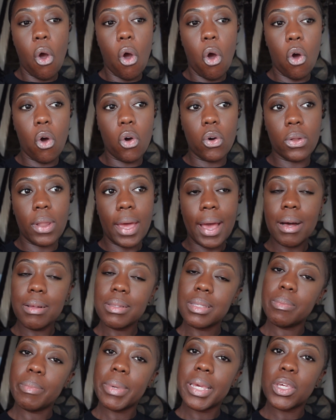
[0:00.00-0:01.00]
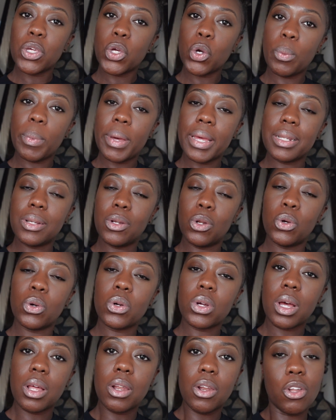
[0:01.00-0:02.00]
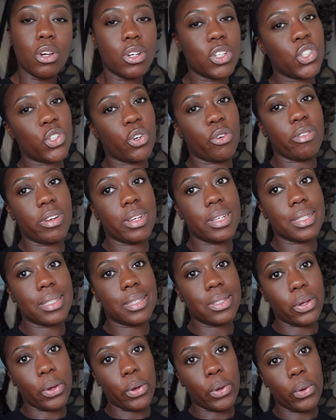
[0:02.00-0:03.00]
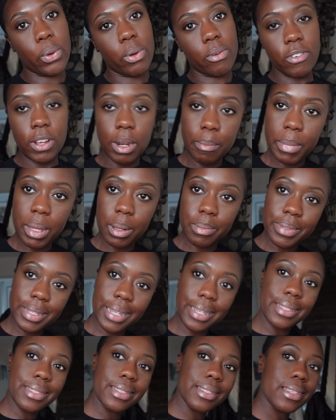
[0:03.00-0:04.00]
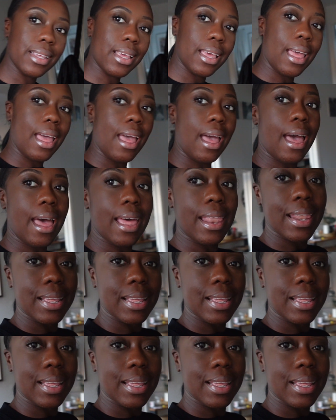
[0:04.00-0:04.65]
on how to make your bed look luxurious. So follow me upstairs and